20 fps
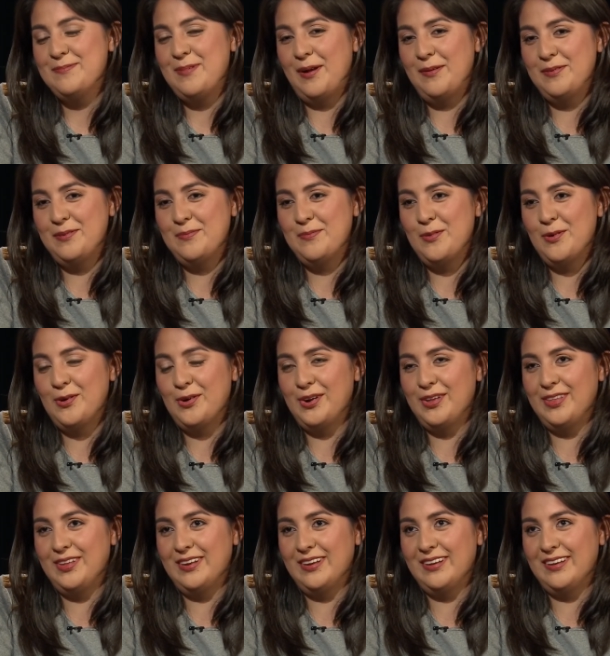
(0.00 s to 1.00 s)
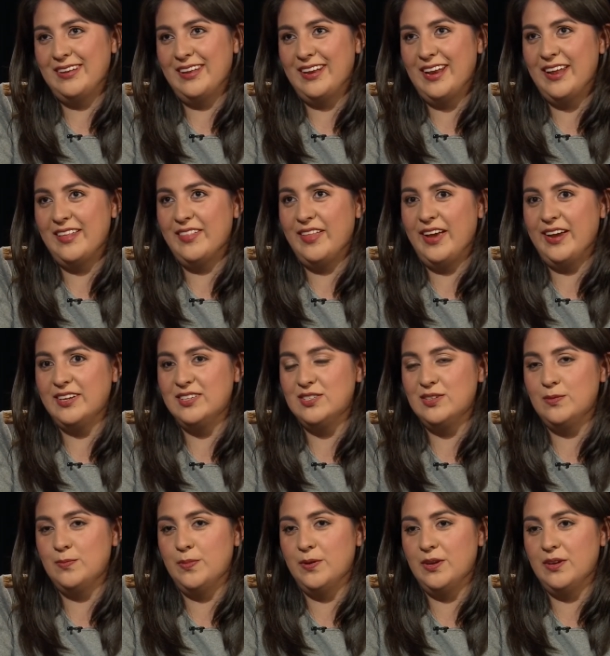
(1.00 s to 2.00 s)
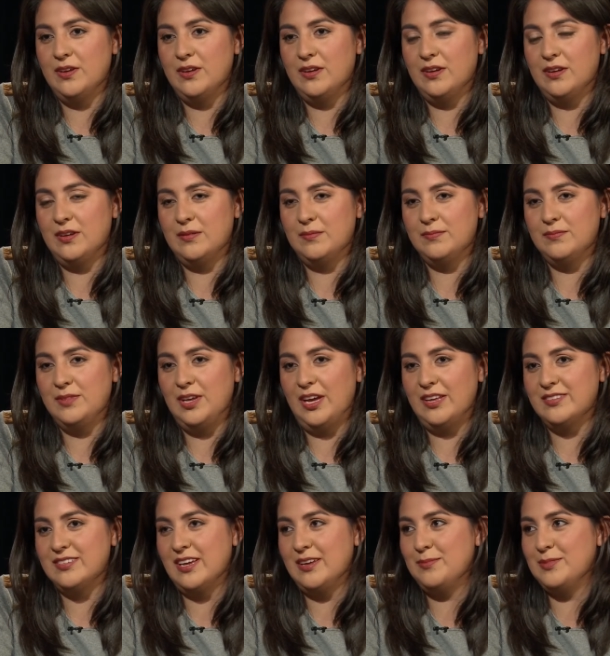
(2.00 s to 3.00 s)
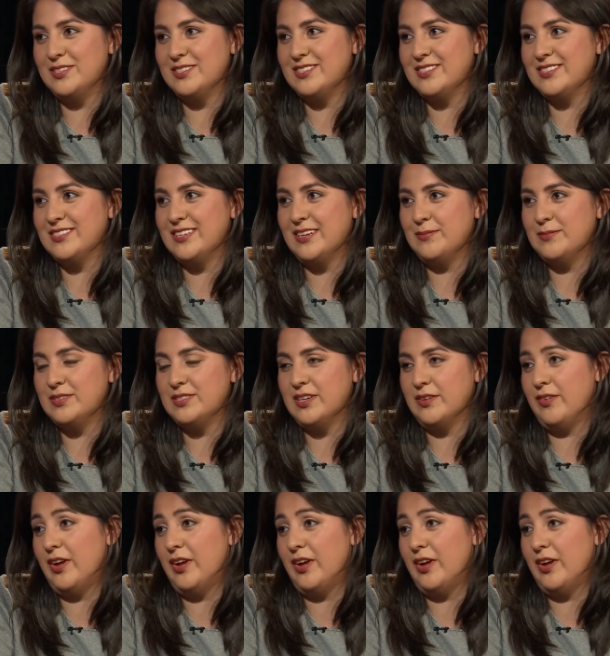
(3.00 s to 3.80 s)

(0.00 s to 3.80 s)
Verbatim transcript: probably more than, than I'd like to. But um, yeah, time is time is tough.